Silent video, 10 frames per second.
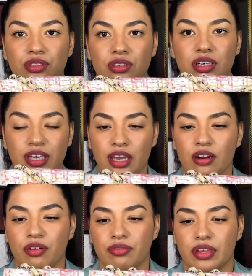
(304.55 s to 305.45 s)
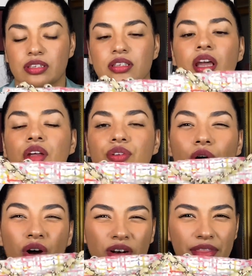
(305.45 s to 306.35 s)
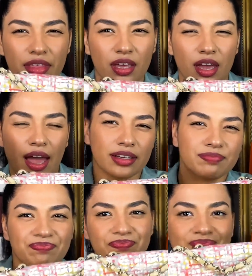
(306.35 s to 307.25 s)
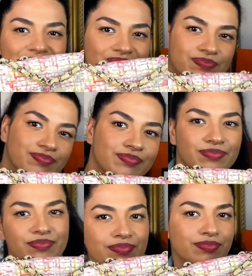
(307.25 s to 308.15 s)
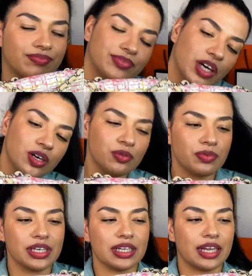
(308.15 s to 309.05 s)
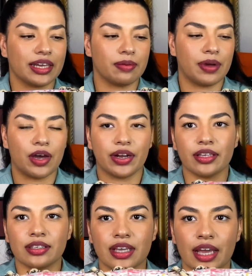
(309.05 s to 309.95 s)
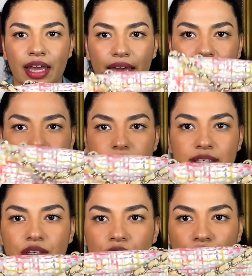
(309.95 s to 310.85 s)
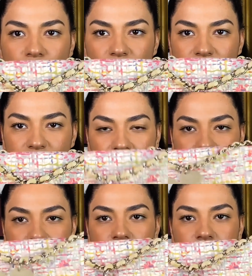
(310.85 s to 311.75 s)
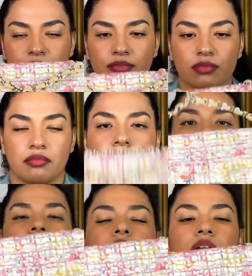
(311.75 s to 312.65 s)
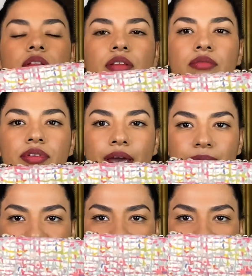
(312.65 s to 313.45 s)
took care of it. The only thing I don't really like about it, it's, you know, the sides. Hold on, yeah,